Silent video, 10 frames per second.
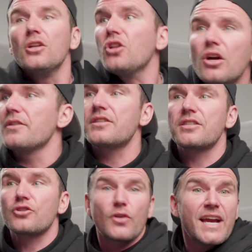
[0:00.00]
Look, the
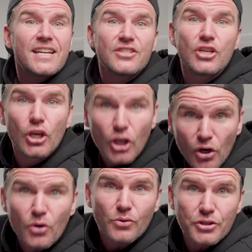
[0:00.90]
screen is
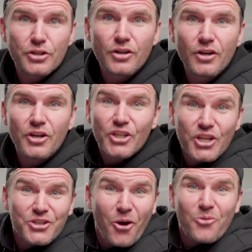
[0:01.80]
huge.
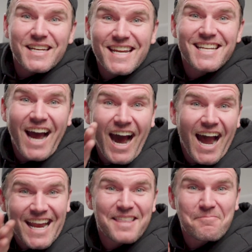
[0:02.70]
You don't need to
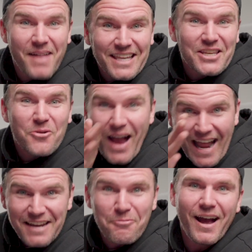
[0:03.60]
hide the menu
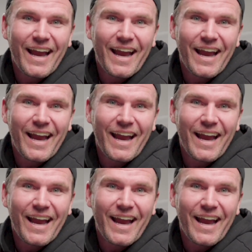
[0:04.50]
anyway.